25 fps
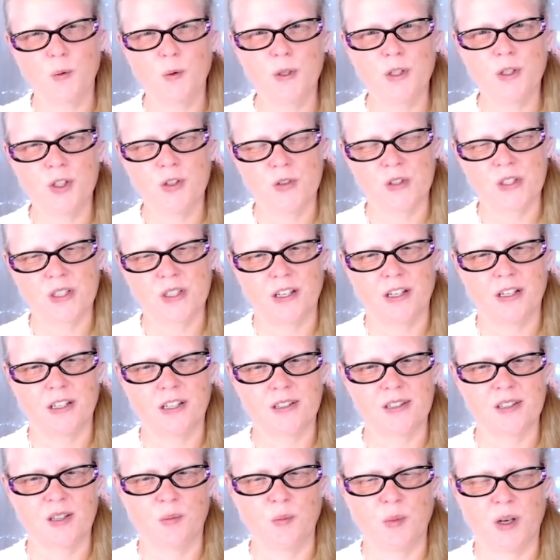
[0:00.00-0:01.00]
would you say
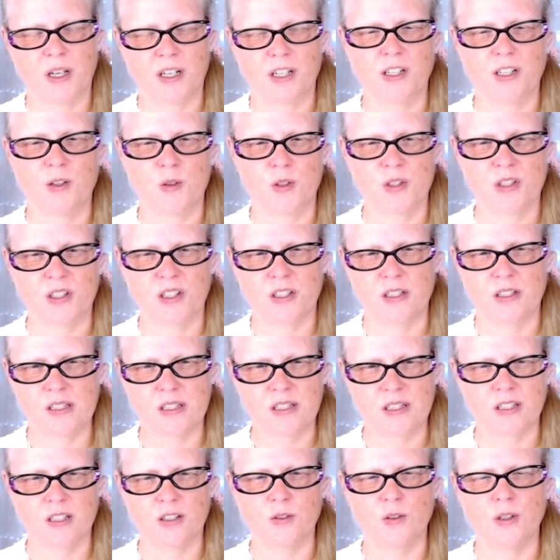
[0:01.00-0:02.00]
to somebody who's
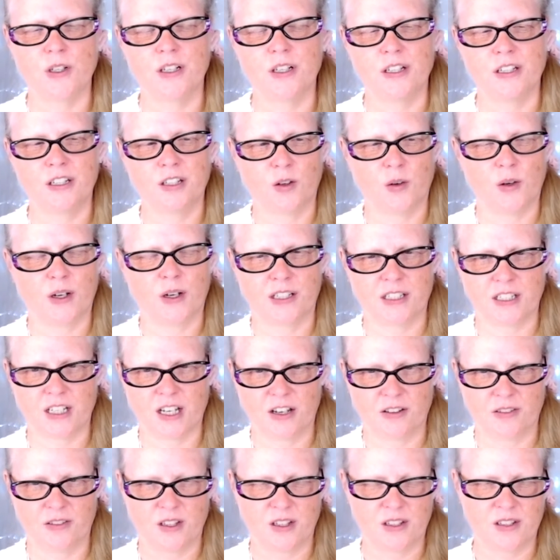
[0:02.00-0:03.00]
considering going
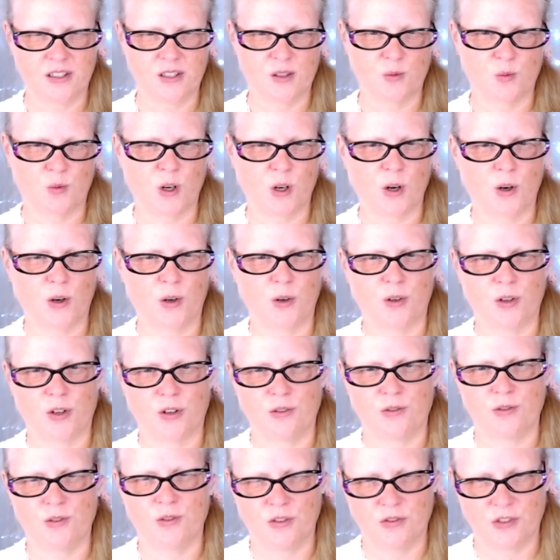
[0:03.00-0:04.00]
down this road
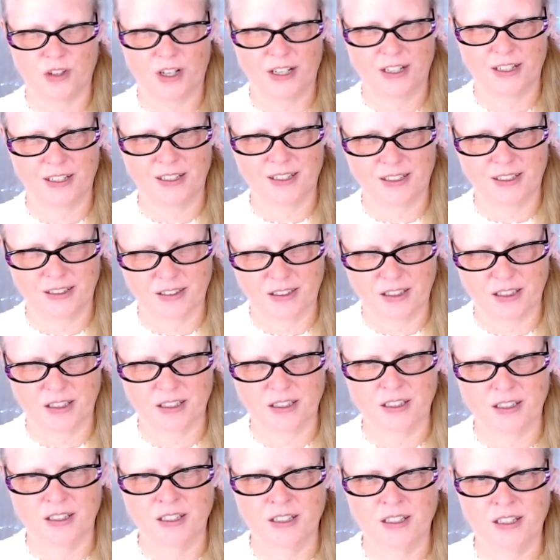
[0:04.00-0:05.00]
of divine
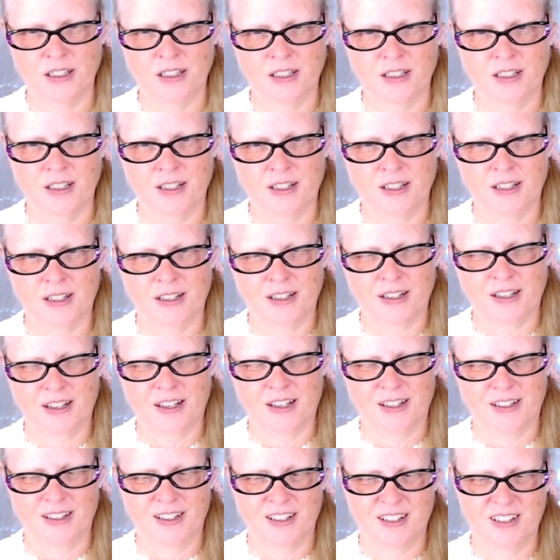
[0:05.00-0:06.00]
healing
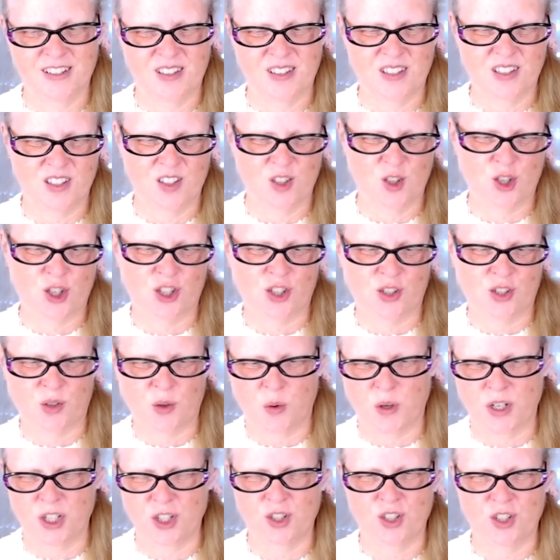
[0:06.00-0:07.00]
and isn't
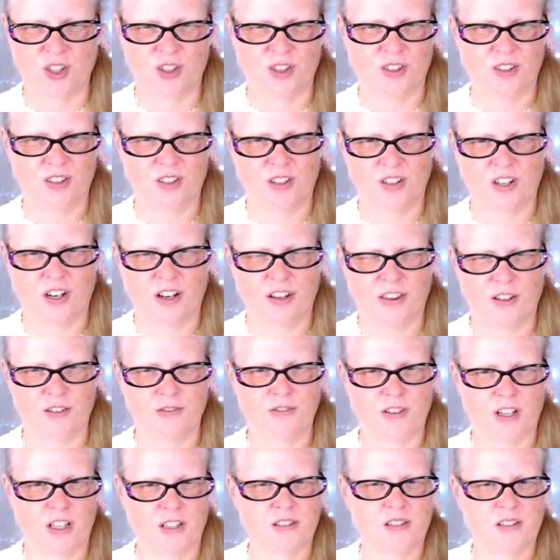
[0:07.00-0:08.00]
quite sure, they're on the
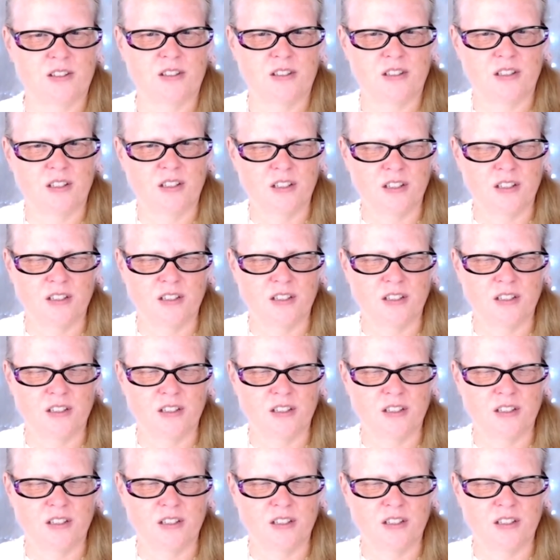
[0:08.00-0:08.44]
fence?